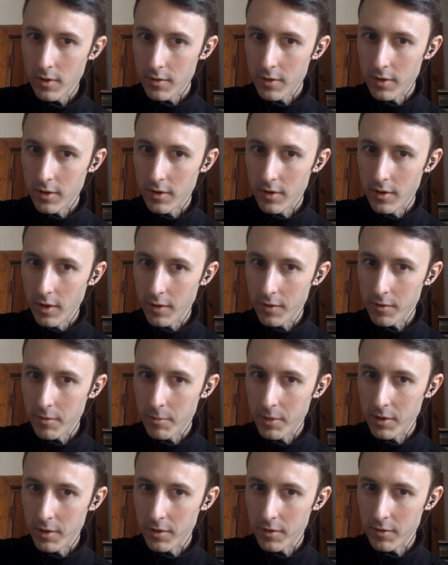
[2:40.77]
did us a
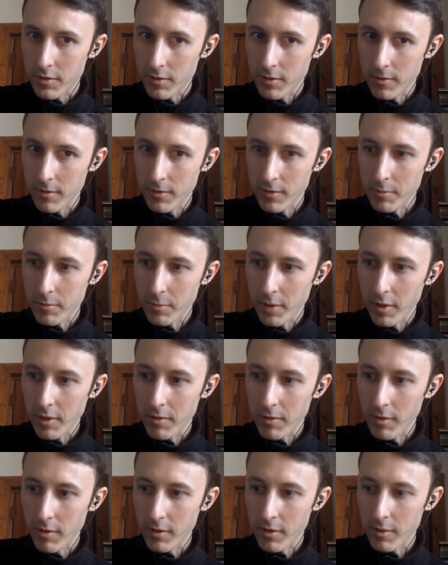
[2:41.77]
big disservice by
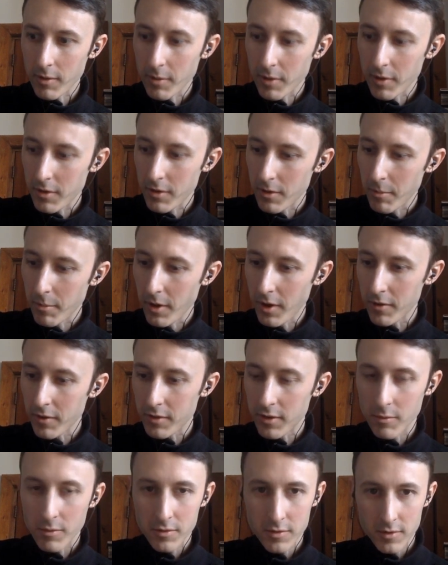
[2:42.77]
throwing him under the bus.
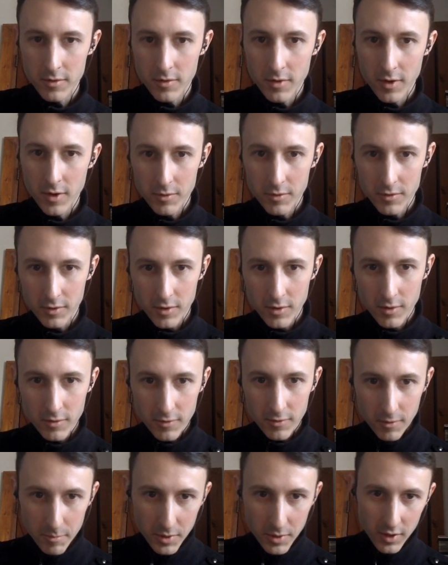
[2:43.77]
He was
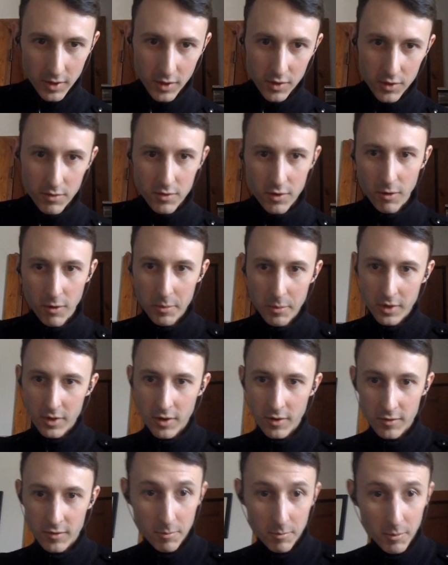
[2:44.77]
accused of being a
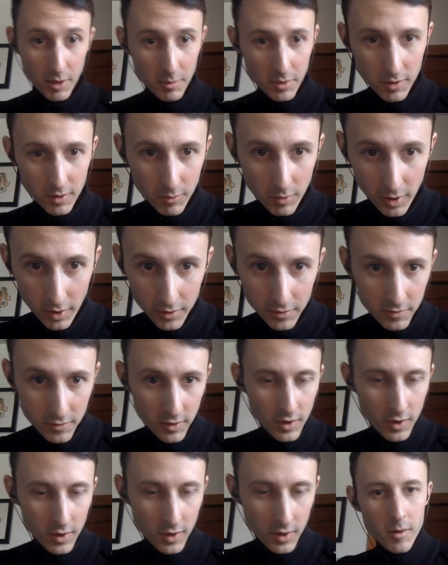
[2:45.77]
utopianist, and maybe he was,
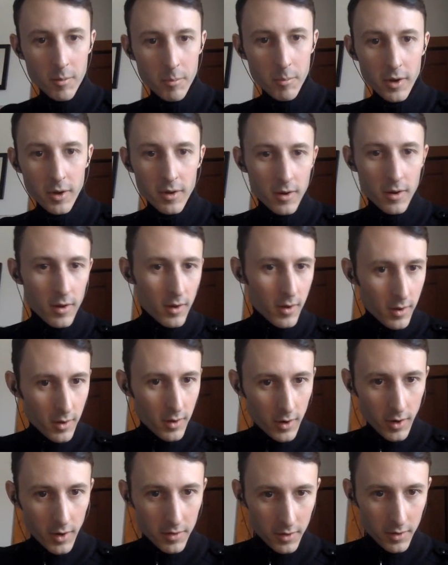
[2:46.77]
but
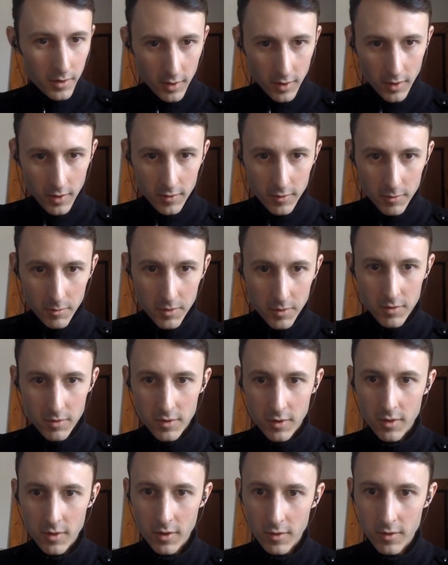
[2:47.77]
I think he had some
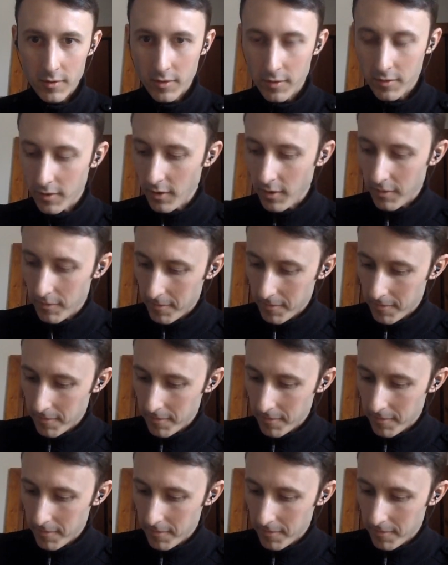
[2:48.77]
interesting things to say.